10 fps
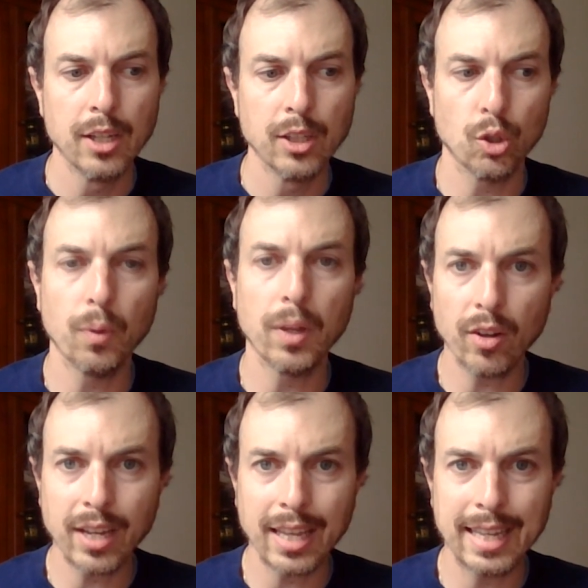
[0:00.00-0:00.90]
So we
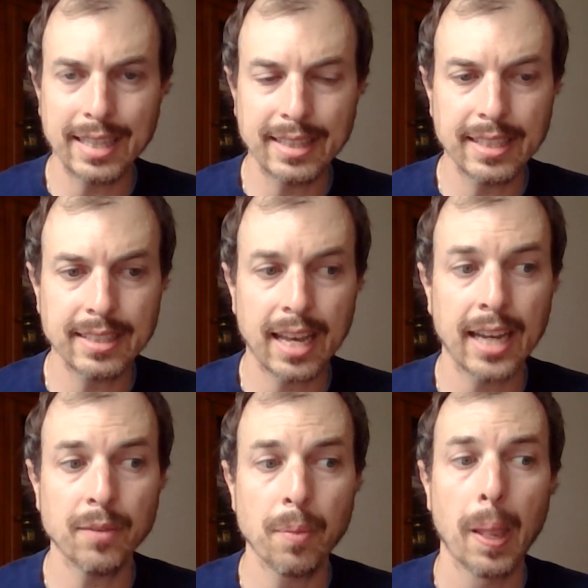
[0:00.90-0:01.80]
look at that
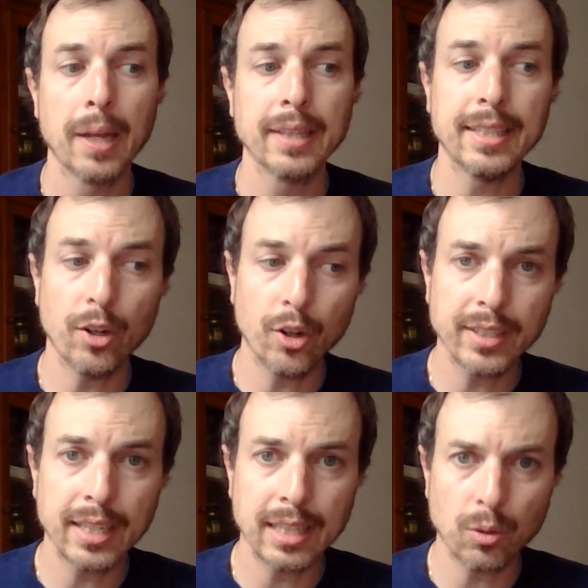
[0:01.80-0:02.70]
design. The
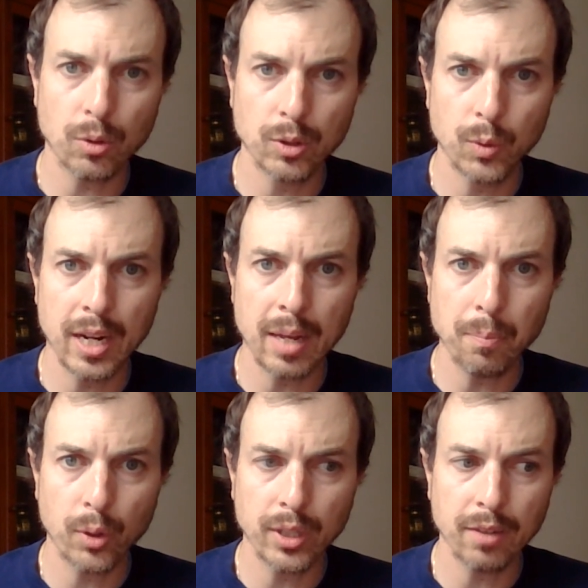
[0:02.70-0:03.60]
other thing that was really
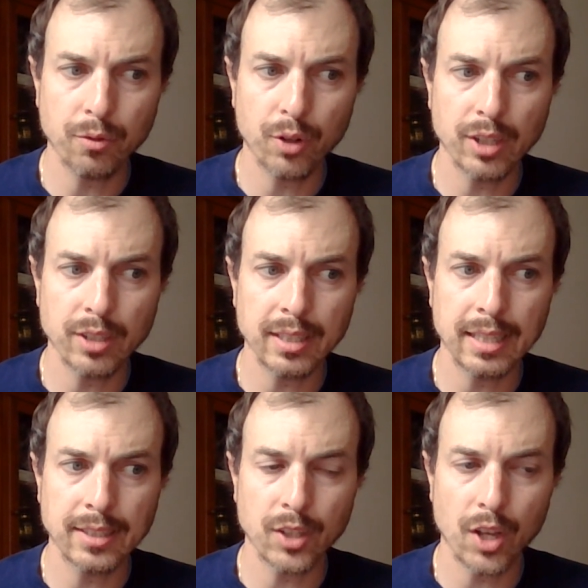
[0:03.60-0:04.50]
important for us,
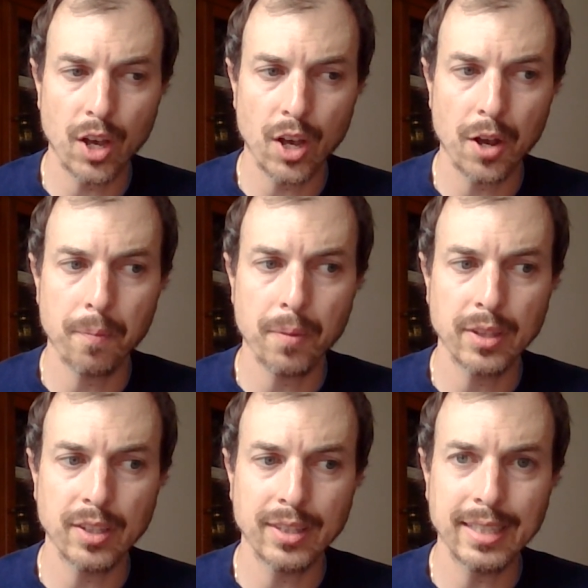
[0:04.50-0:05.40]
it's um,
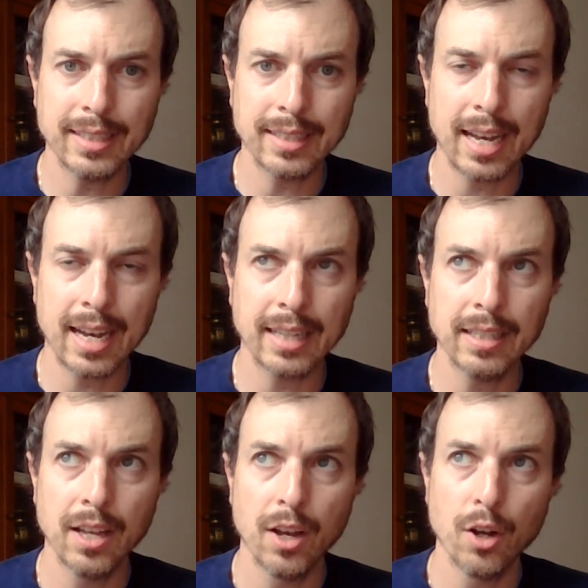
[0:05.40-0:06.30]
the
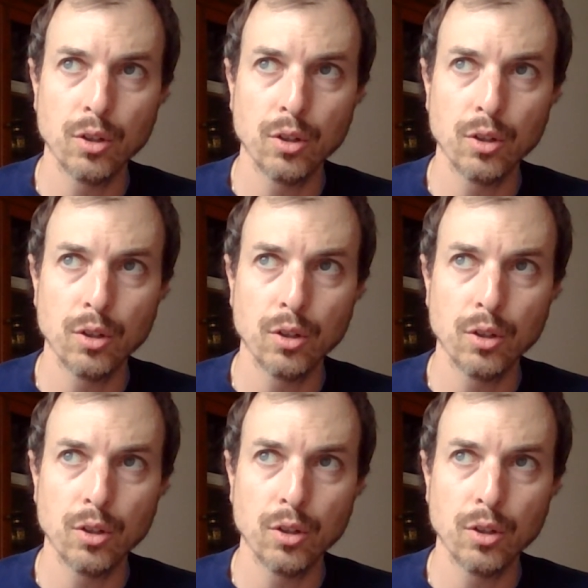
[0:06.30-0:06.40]
design